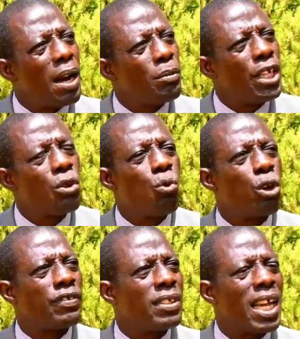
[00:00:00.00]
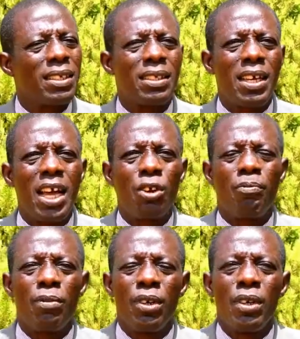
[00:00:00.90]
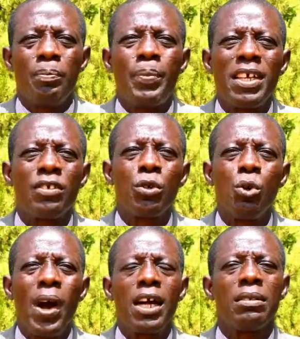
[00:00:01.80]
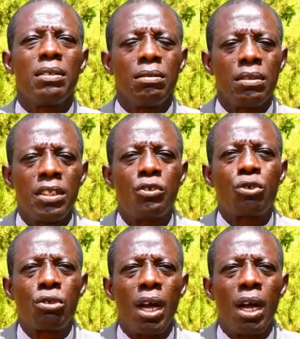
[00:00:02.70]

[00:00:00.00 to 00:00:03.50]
He was that kind of person who had this